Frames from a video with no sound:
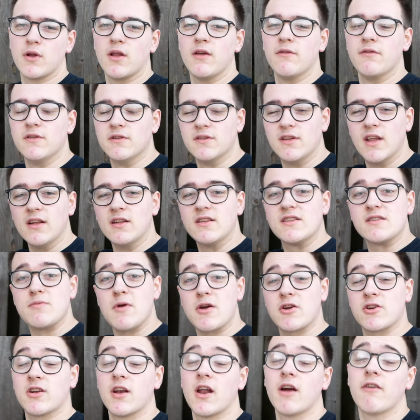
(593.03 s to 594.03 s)
If you did,
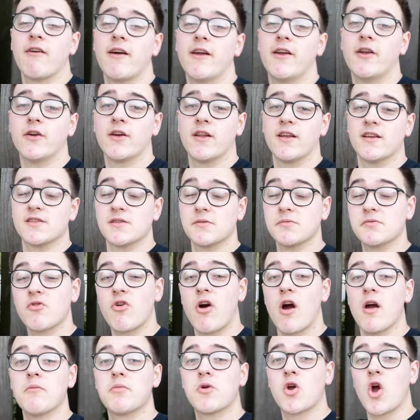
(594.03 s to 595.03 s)
smash a like rating on it,
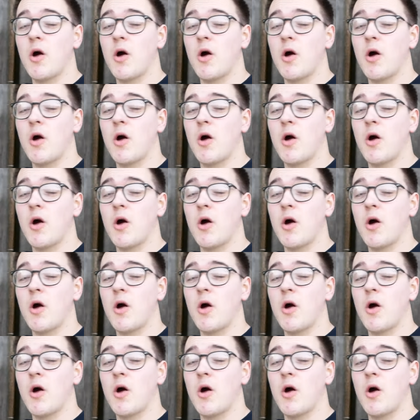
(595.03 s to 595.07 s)
subscribe,